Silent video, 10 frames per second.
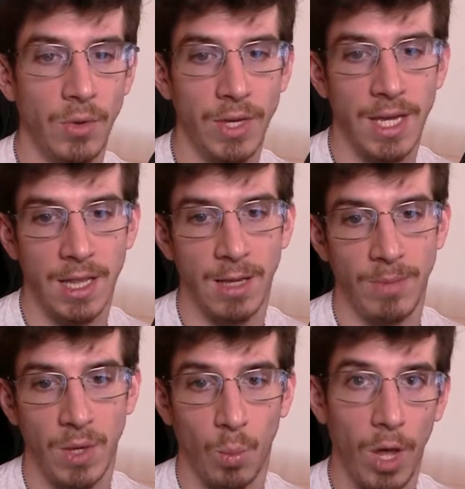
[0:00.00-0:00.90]
can they
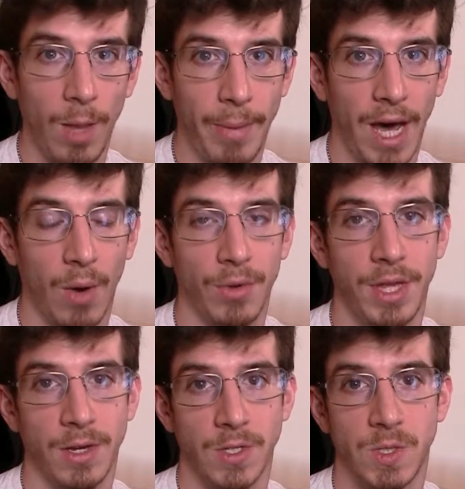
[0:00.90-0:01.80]
be wall power, they
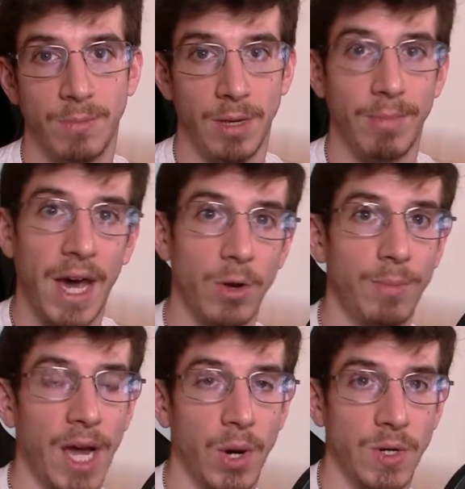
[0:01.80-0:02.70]
can also be battery
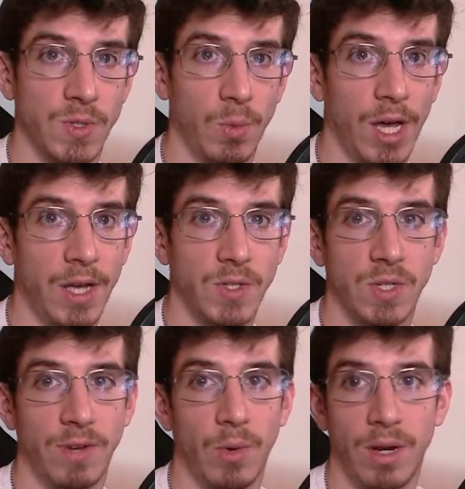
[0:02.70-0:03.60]
powered as well. So if
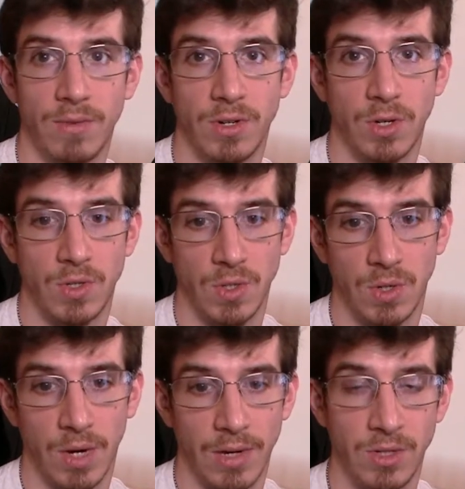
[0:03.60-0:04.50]
I were ever to
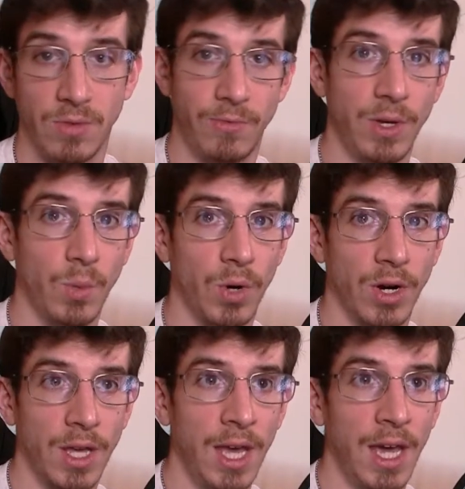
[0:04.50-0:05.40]
go out and do field
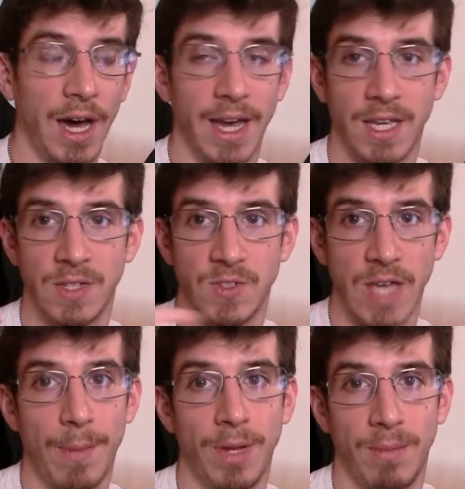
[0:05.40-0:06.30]
work, I can
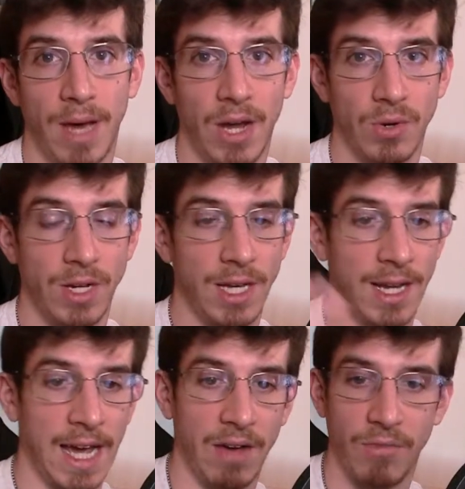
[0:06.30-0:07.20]
slap in a battery and
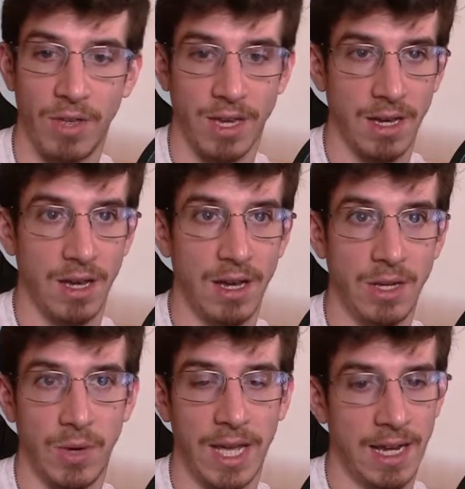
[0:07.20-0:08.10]
have a
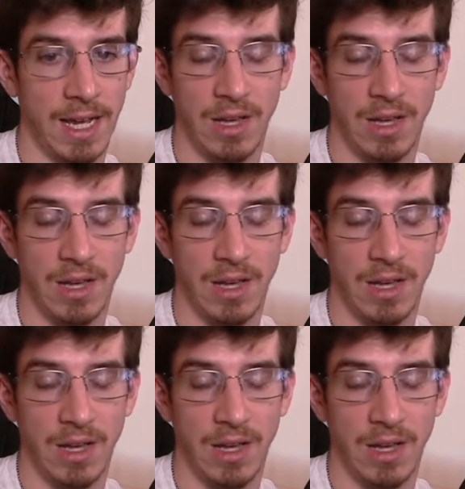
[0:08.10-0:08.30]
handheld